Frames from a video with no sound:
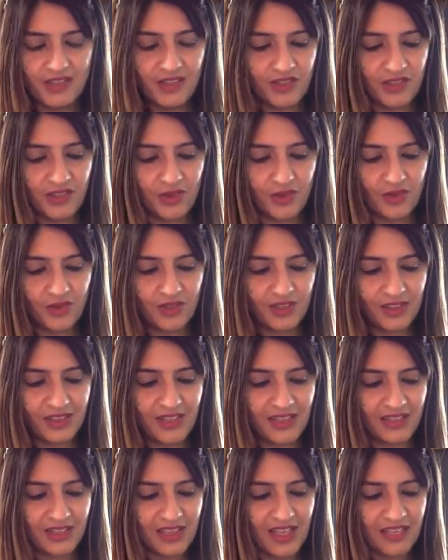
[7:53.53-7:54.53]
So
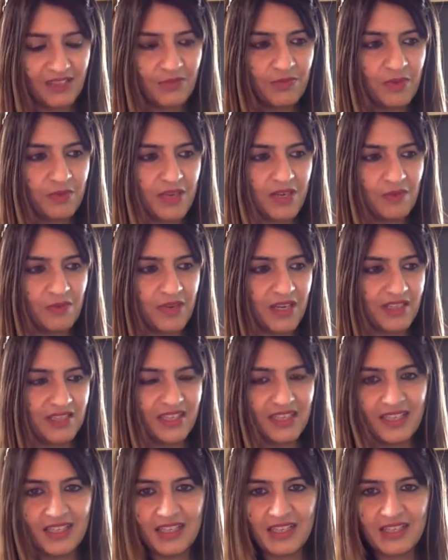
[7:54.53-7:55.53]
that's maybe a
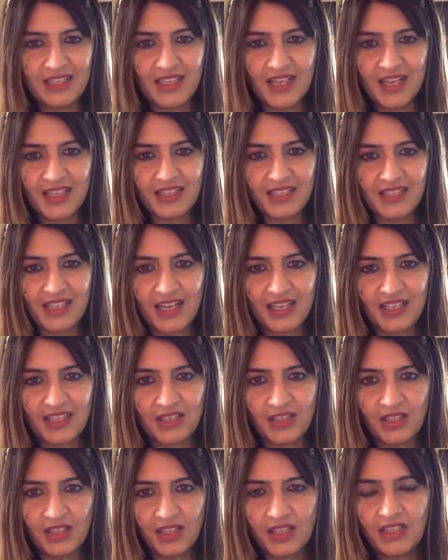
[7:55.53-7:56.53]
blessing in disguise that
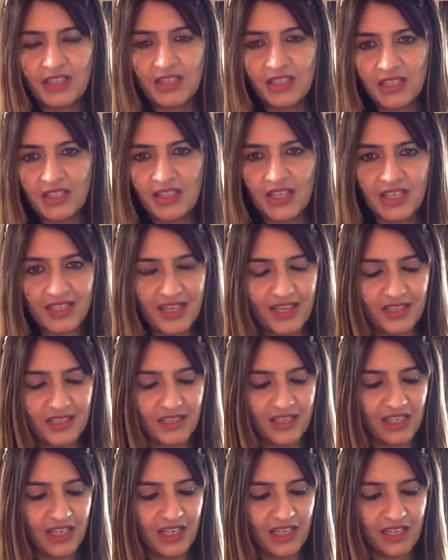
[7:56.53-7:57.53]
it did get
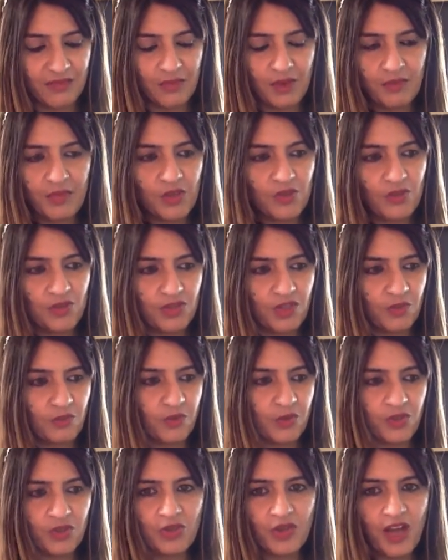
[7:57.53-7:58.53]
delayed. Maybe it was
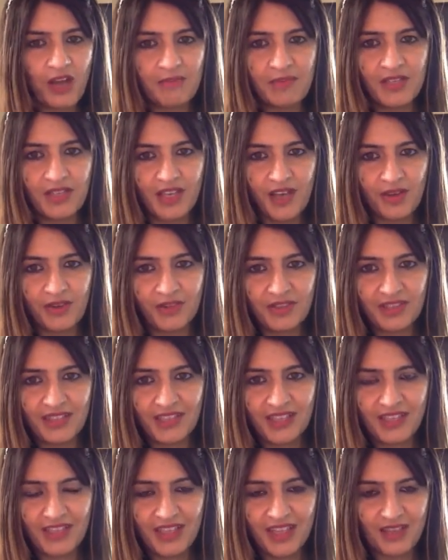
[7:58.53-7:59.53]
supposed to happen now, see
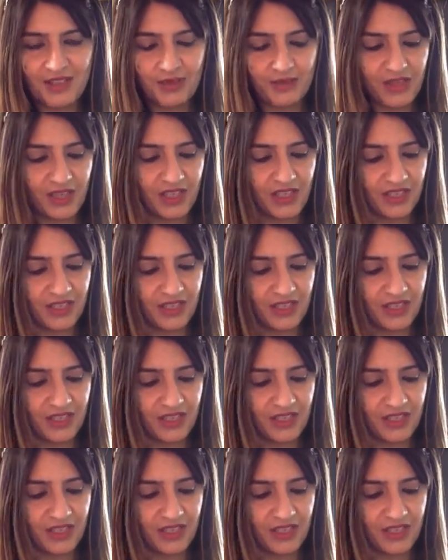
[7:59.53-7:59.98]
it that way.